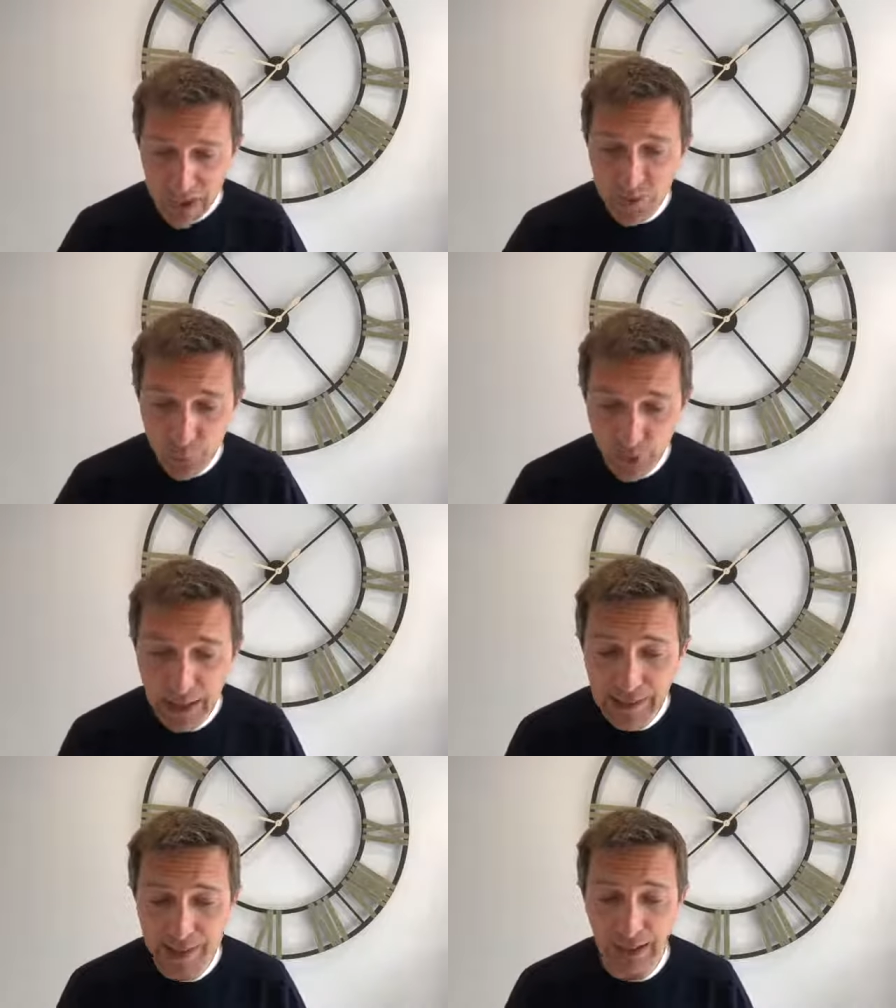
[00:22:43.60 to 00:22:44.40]
is
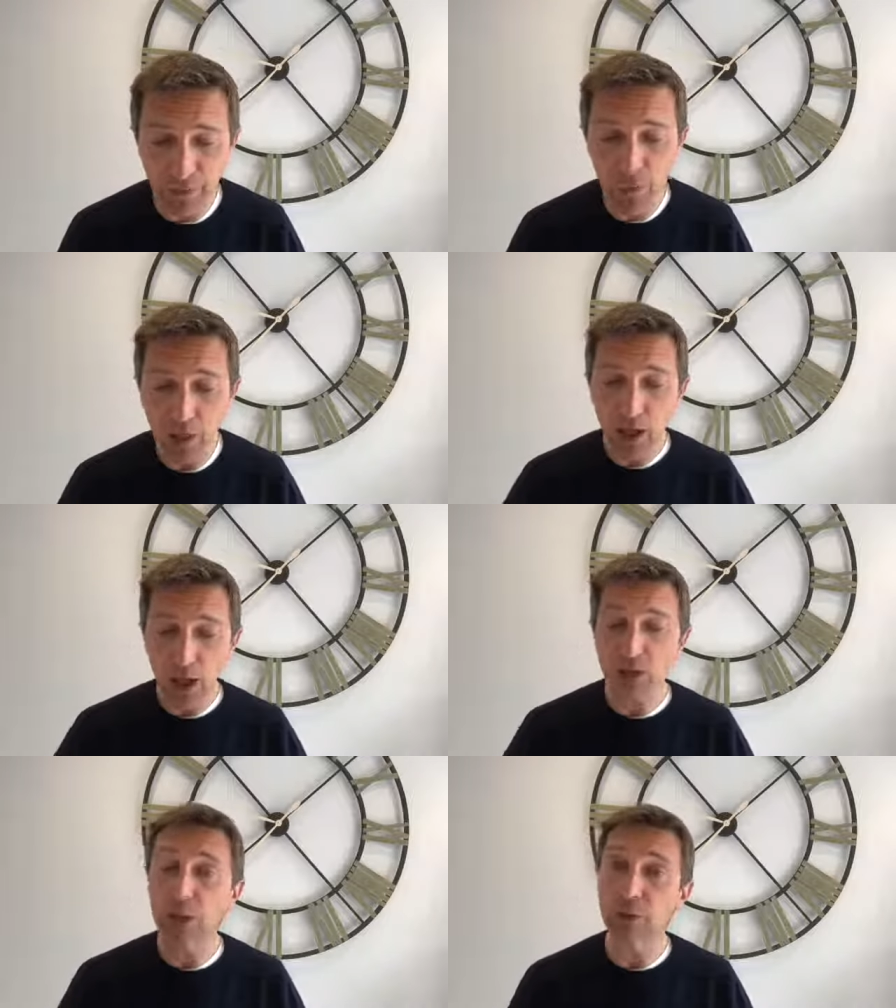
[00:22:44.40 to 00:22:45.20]
bringing together
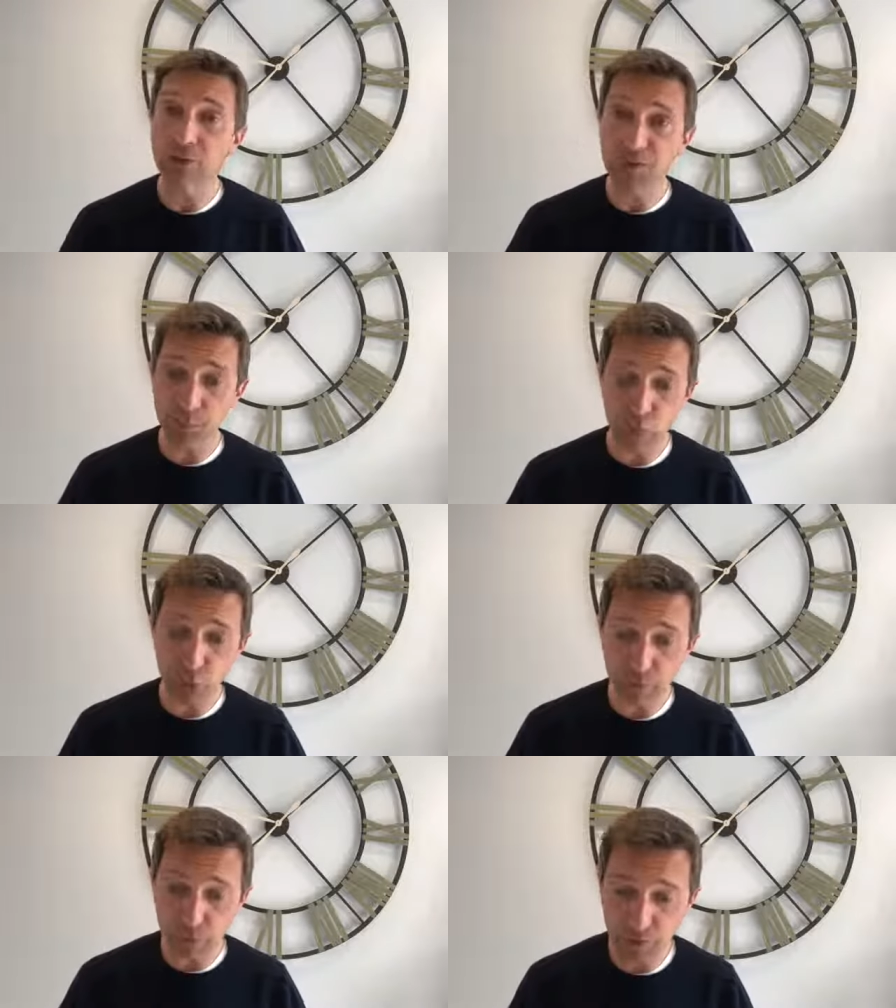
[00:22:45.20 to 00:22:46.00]
a number of
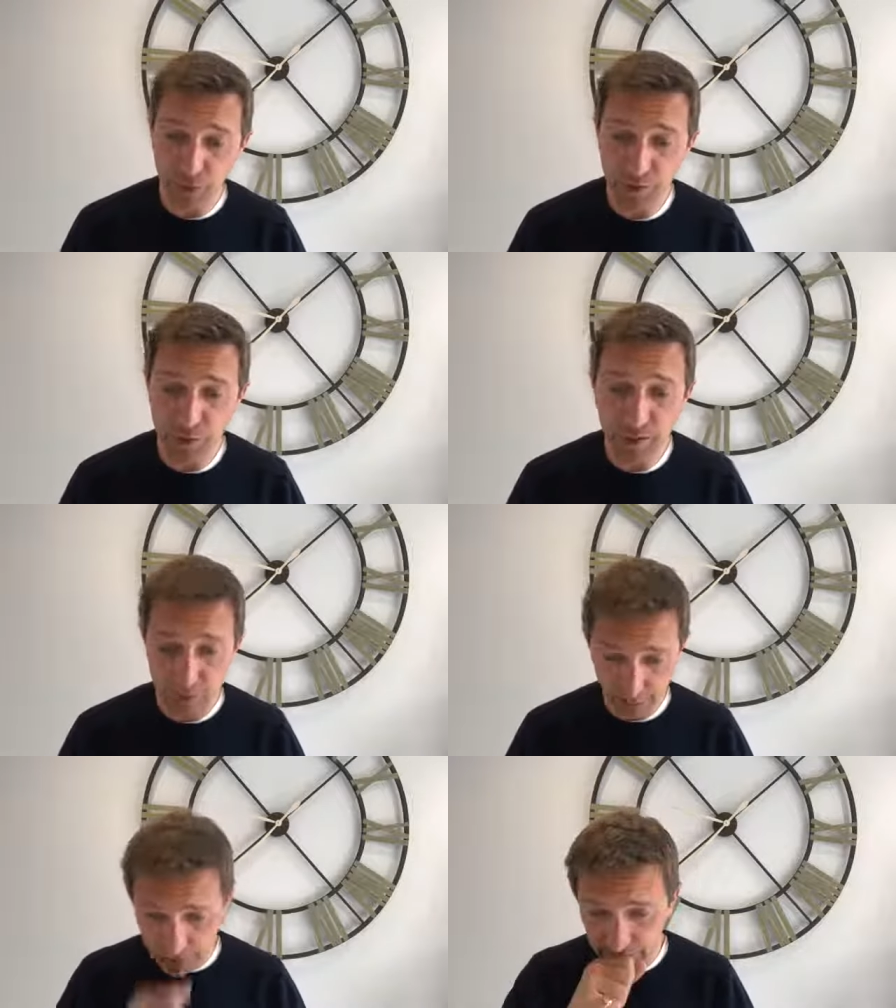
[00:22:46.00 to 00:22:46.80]
support and
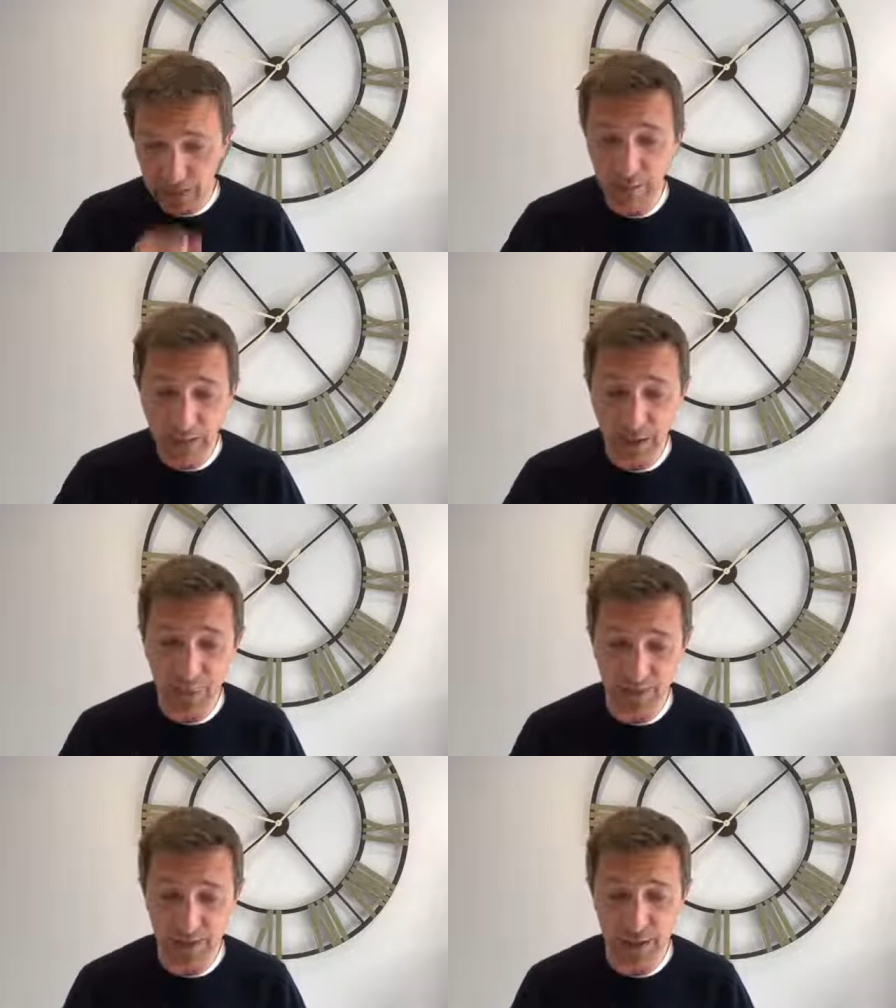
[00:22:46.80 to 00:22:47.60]
resources
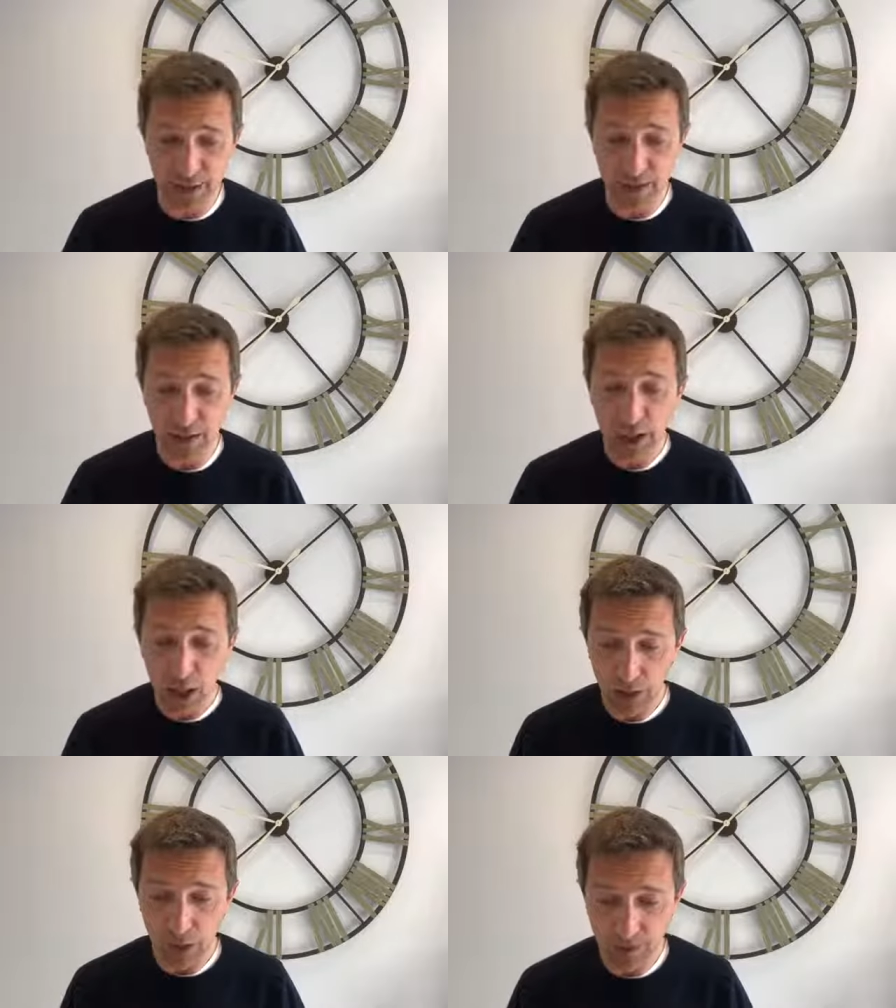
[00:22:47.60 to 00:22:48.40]
available to teachers
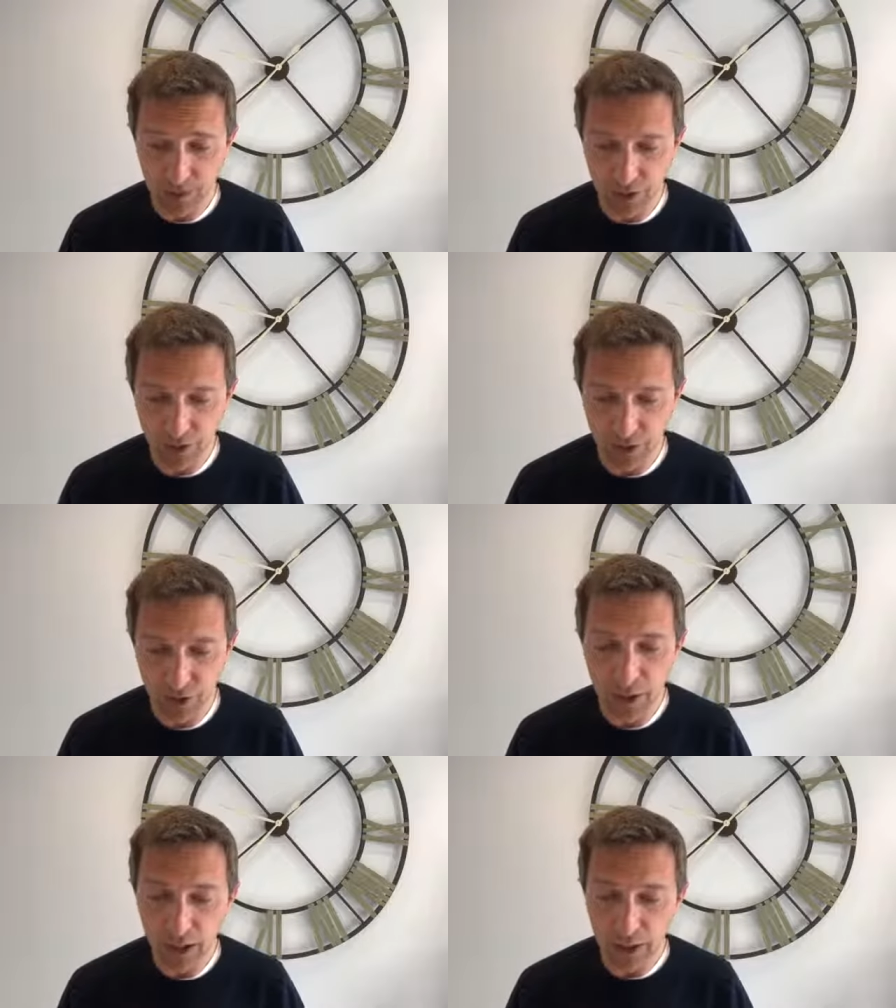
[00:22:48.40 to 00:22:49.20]
across the
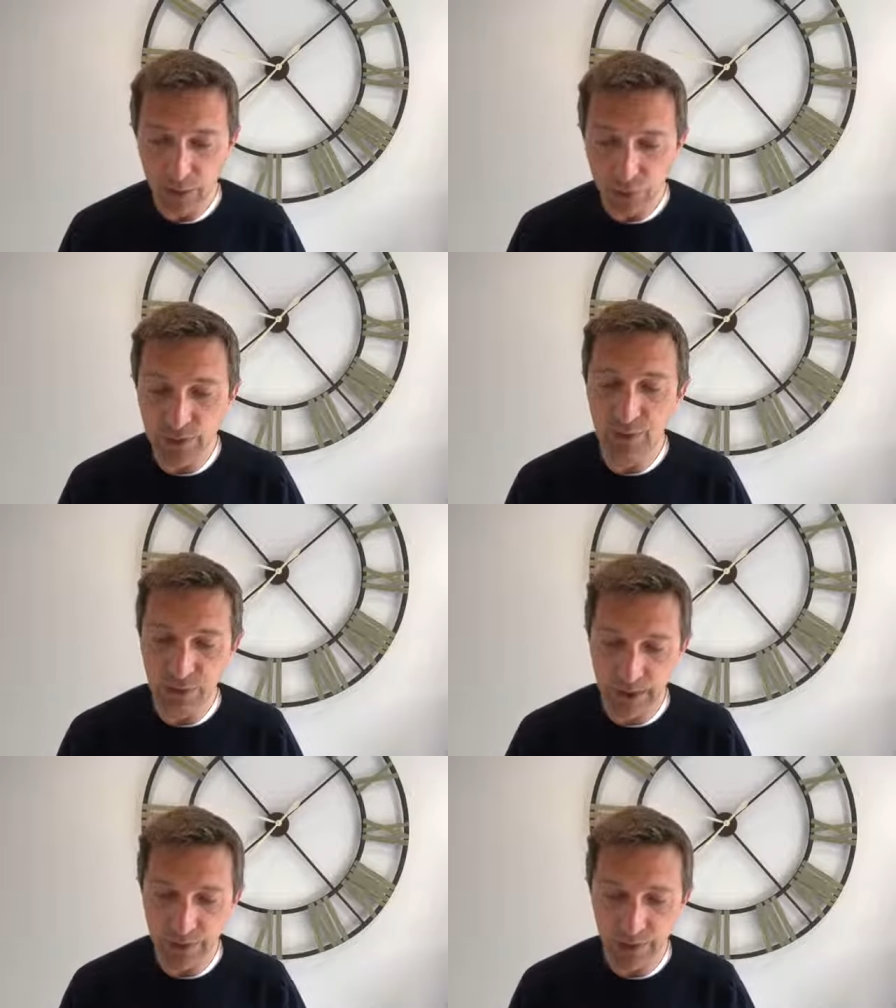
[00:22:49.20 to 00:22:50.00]
country at all
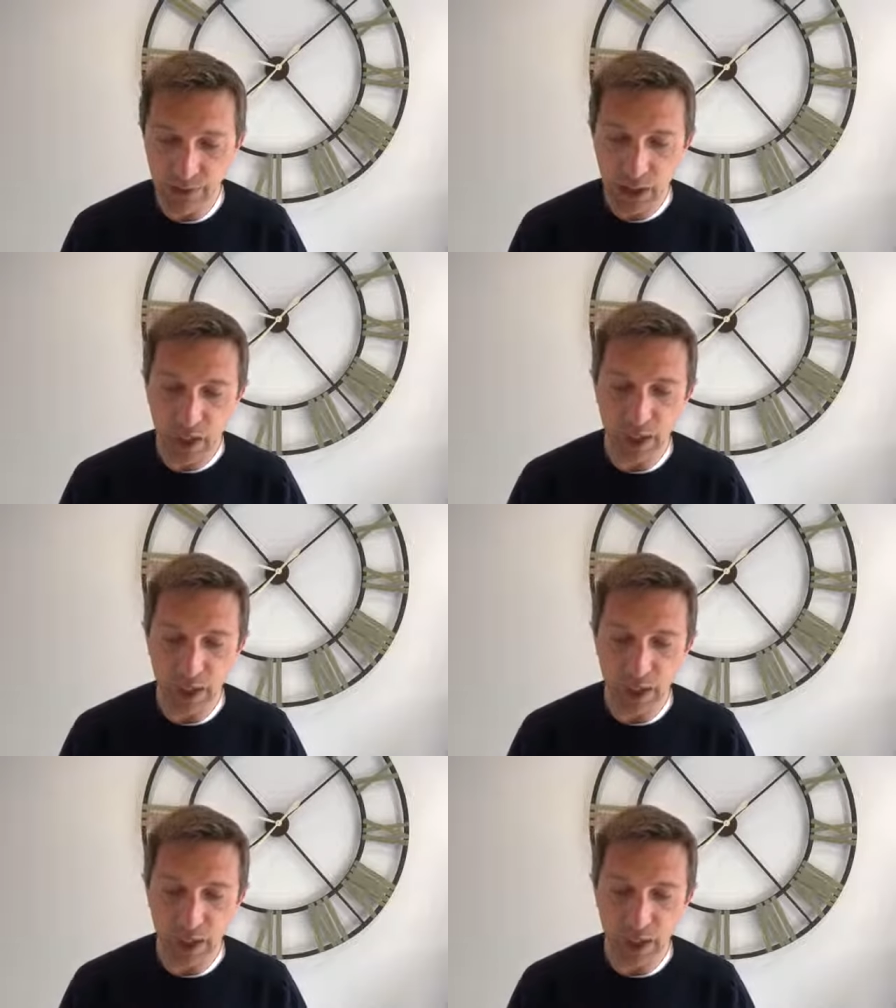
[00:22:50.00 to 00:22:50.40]
different levels.